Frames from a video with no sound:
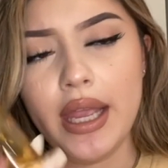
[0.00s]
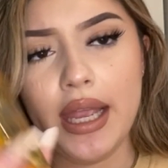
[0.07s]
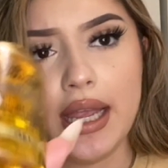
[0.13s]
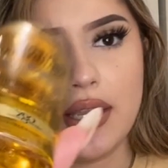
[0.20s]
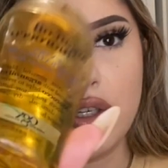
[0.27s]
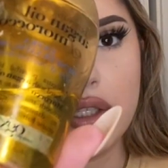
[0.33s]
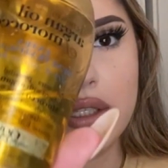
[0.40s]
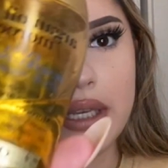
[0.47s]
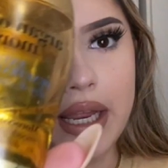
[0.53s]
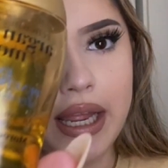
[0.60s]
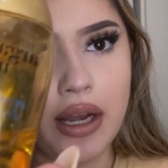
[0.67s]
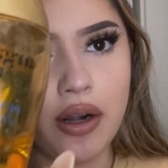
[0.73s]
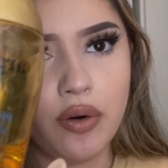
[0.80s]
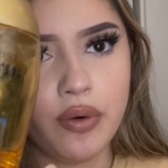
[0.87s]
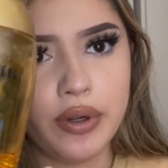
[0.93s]
It's just a
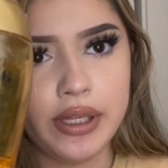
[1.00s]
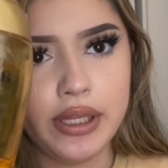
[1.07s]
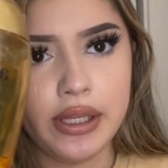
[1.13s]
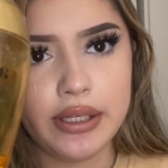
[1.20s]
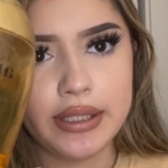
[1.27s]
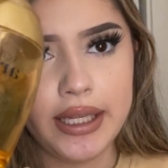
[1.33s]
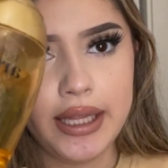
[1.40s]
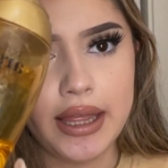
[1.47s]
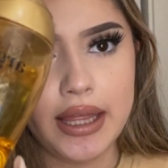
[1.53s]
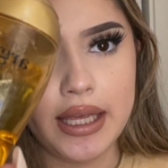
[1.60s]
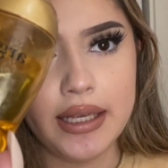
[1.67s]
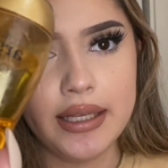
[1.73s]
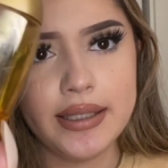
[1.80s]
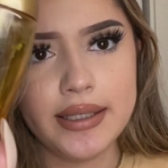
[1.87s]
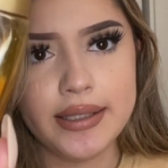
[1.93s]
hair oil. It looks like this.